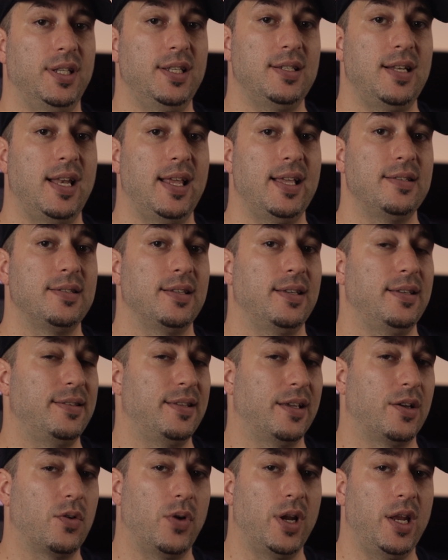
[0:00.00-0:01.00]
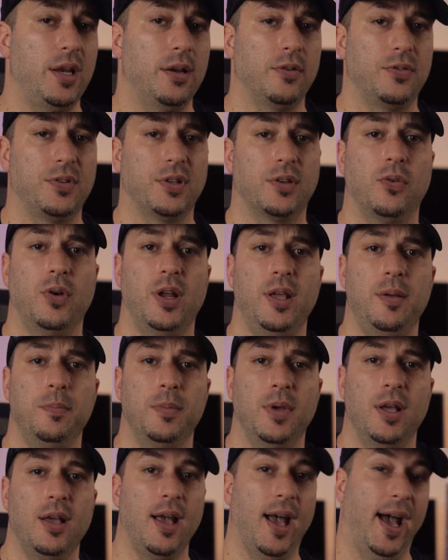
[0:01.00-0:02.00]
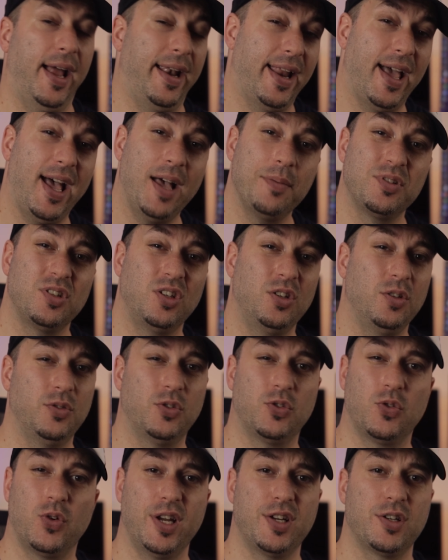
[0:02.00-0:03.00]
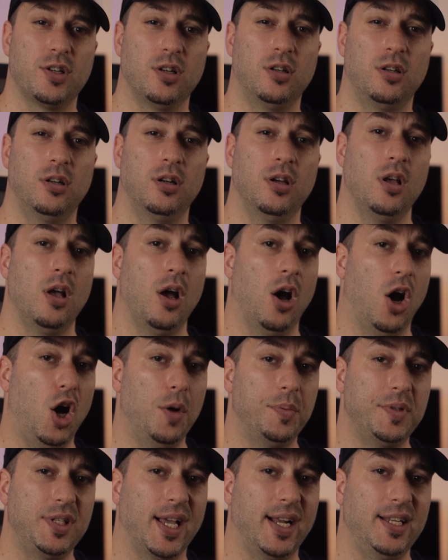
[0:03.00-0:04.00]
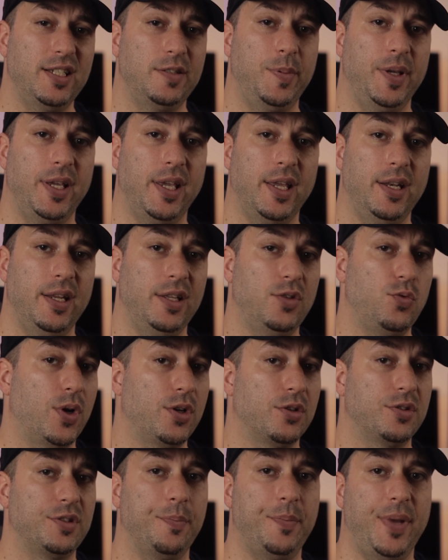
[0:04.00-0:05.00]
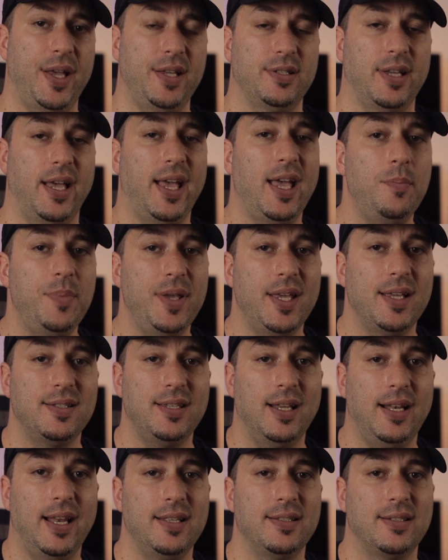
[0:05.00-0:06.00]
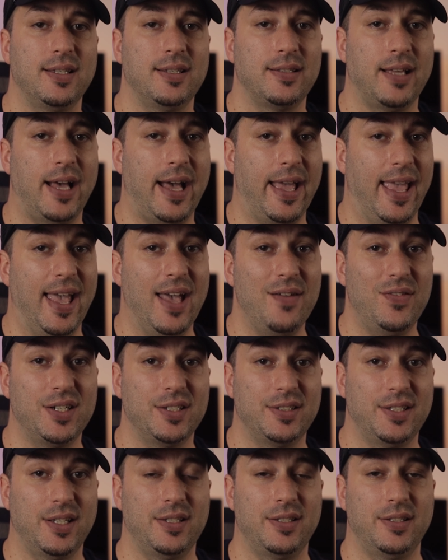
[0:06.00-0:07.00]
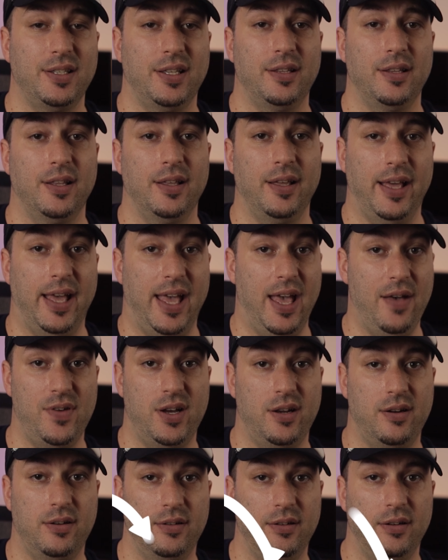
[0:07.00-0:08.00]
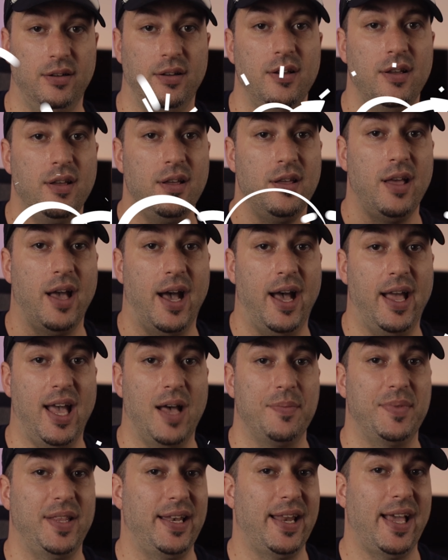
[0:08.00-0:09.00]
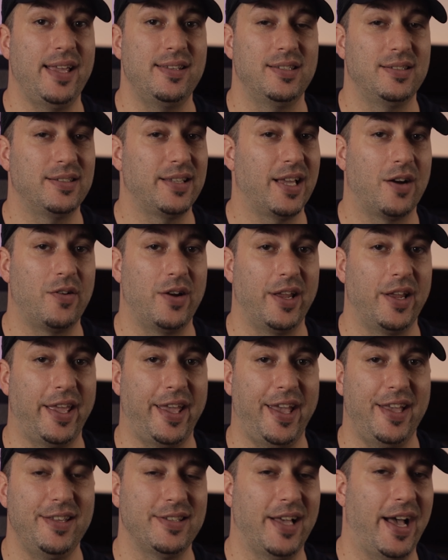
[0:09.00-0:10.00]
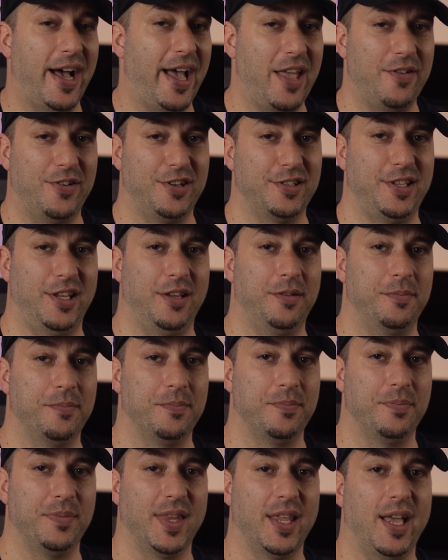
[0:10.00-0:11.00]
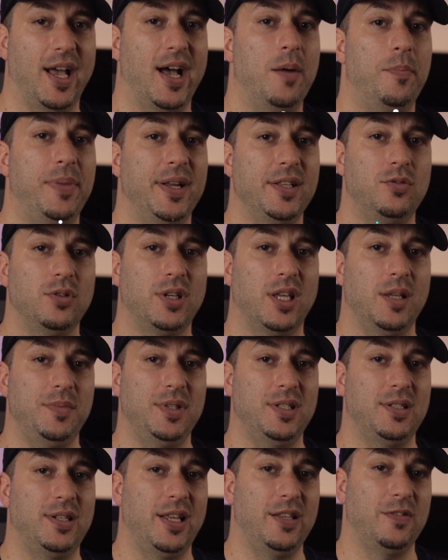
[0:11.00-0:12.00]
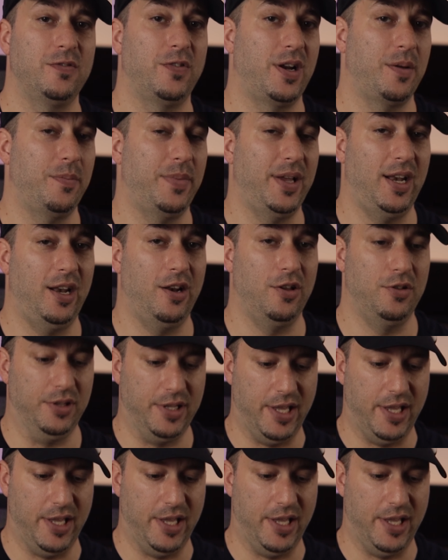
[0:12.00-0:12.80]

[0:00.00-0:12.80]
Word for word: this lens is the cream of the cream, an absolute treasure. Optically speaking, it's one of the best A P S-C lenses I ever tested, ever. I have the nicest carrying case I ever seen. I'm glad to keep this lens for a very long